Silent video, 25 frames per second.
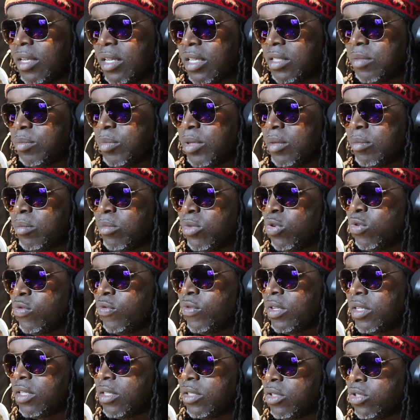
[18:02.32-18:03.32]
has been
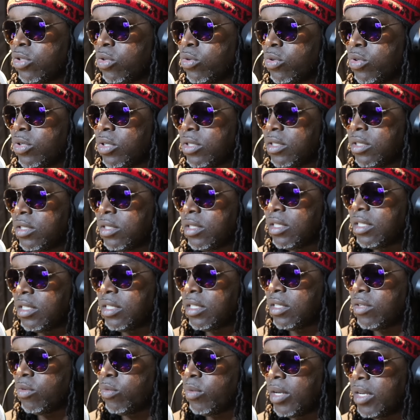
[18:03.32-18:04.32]
moving towards
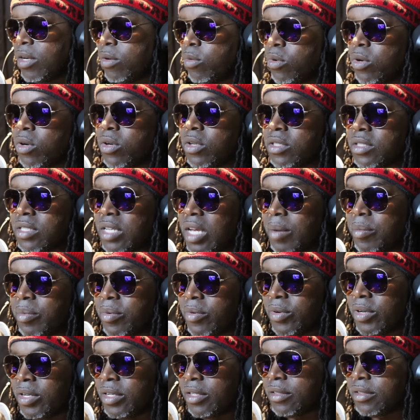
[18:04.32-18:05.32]
the way the world is
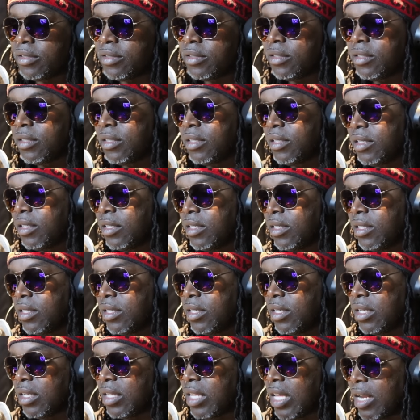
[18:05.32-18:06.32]
operating.
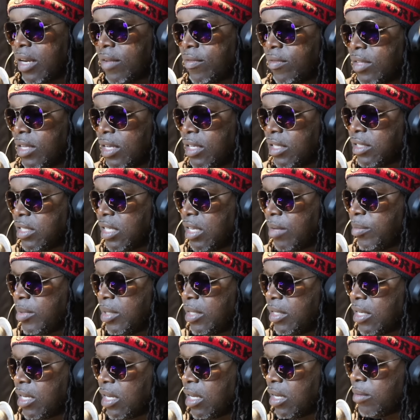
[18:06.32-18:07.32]
A lot of things have
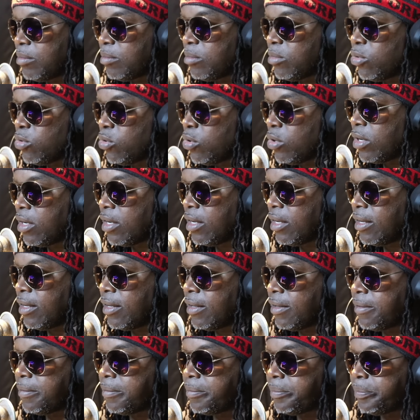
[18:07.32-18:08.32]
become more uh,